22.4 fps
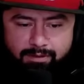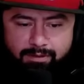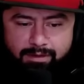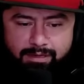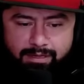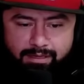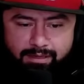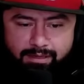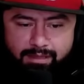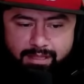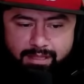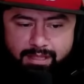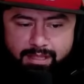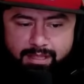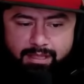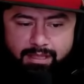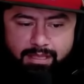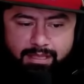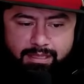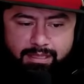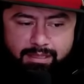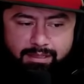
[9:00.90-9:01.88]
and
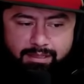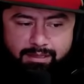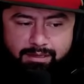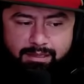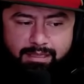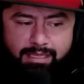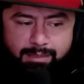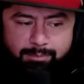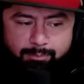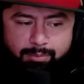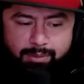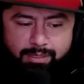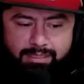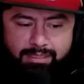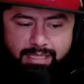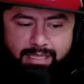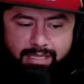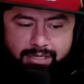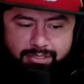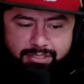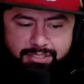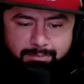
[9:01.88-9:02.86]
bring the
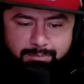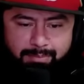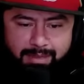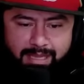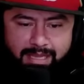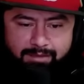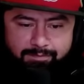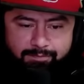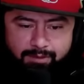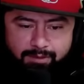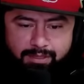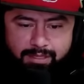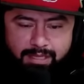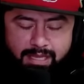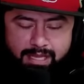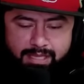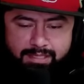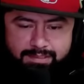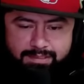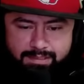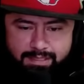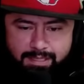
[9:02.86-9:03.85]
energy back for you
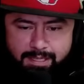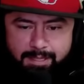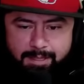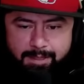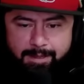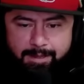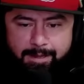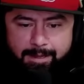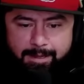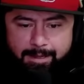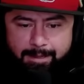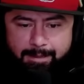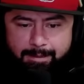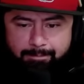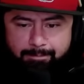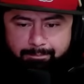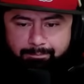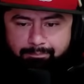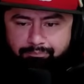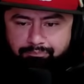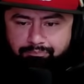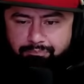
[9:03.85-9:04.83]
guys.
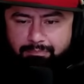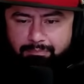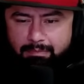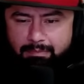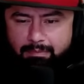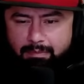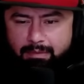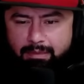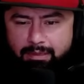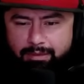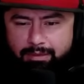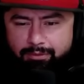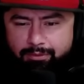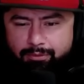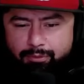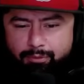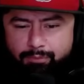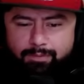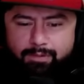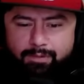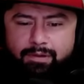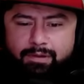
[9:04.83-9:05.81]

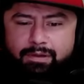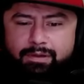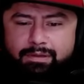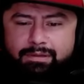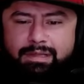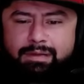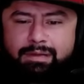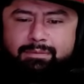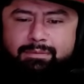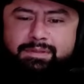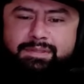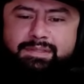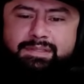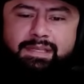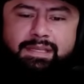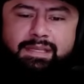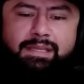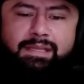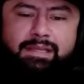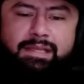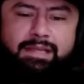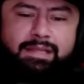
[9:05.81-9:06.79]
Overall, I would
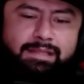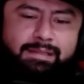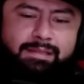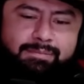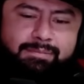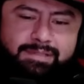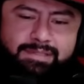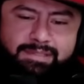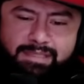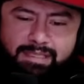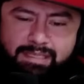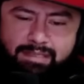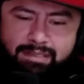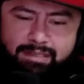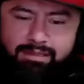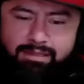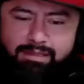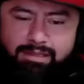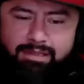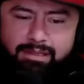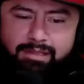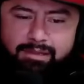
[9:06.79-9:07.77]
say, let me see.
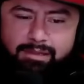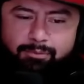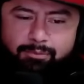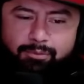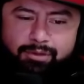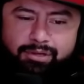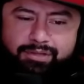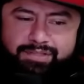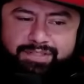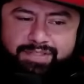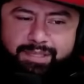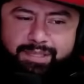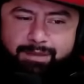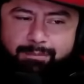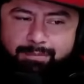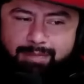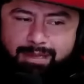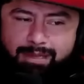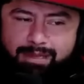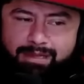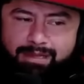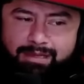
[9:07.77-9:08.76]
What are
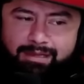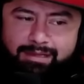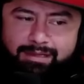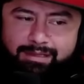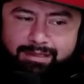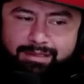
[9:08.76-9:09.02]
some